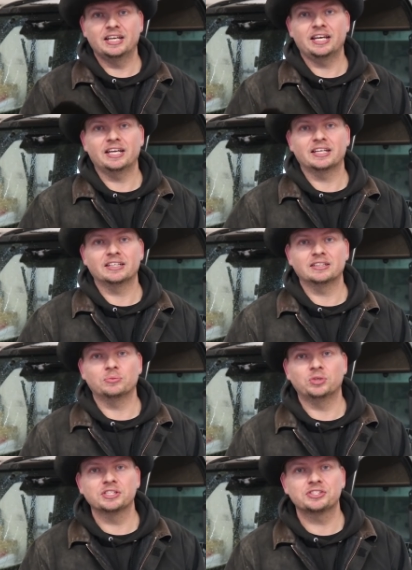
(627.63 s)
And
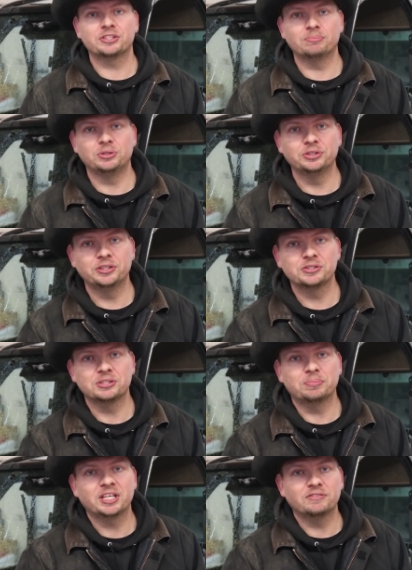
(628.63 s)
once they're
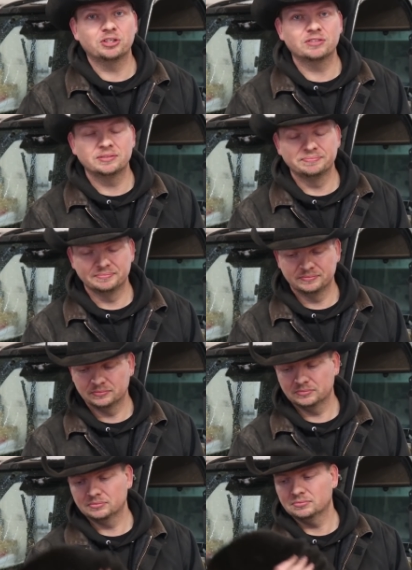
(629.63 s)
bulldozed and paved over,
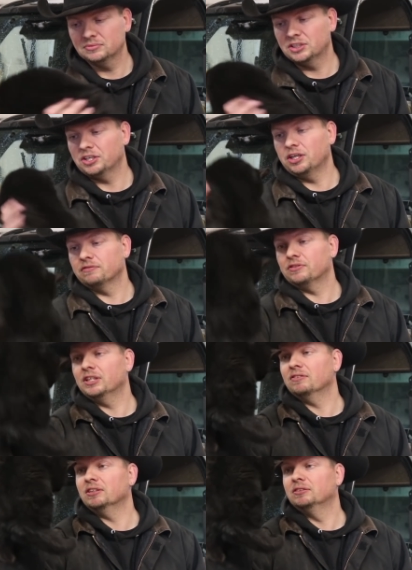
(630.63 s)
they're gone
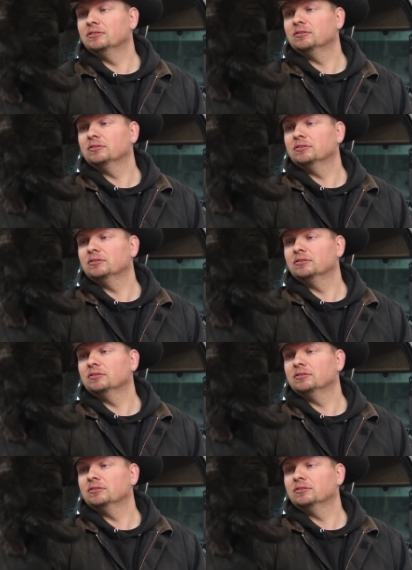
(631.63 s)
forever.